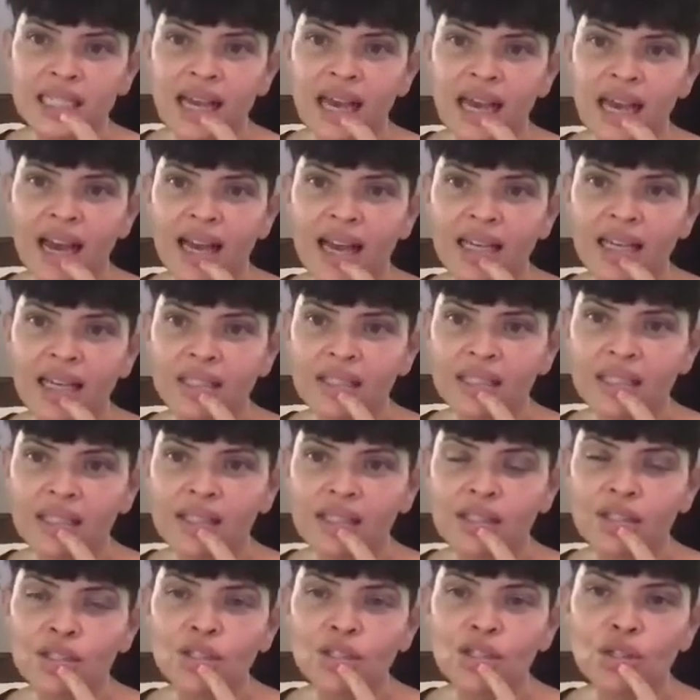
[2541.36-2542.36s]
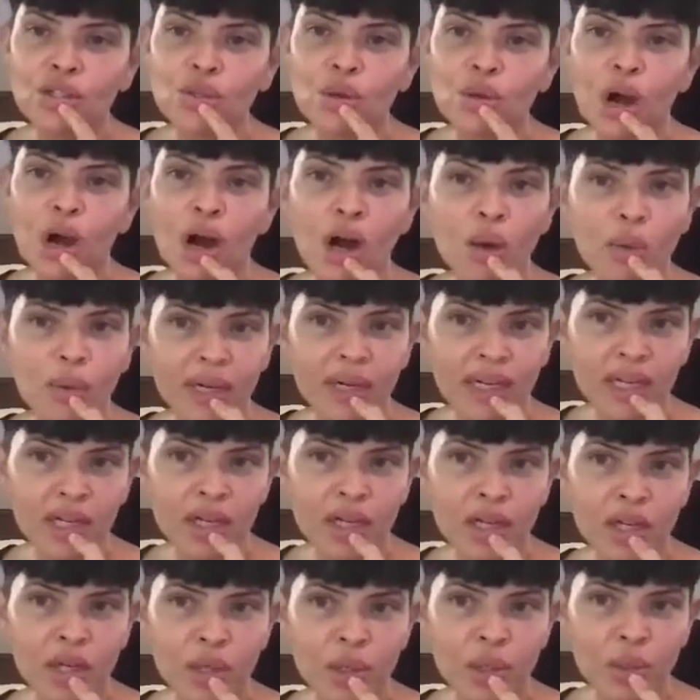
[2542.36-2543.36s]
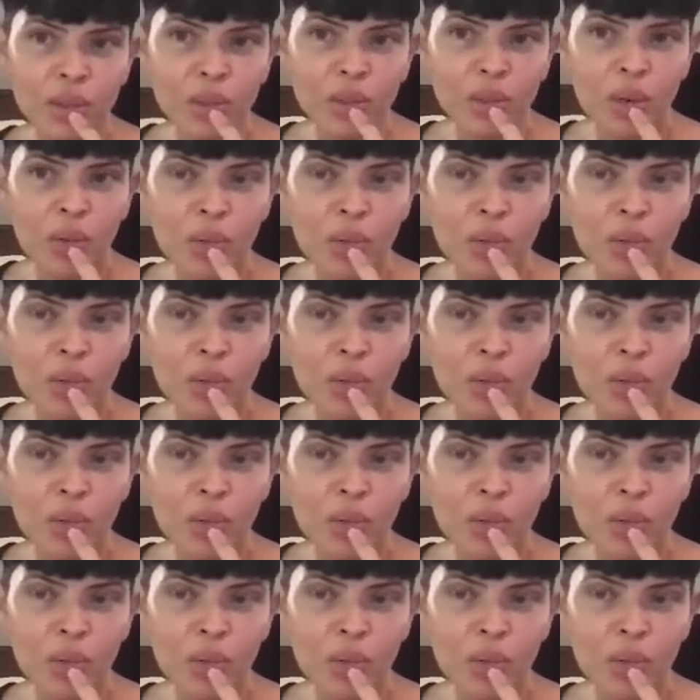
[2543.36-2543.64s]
asks, do you already know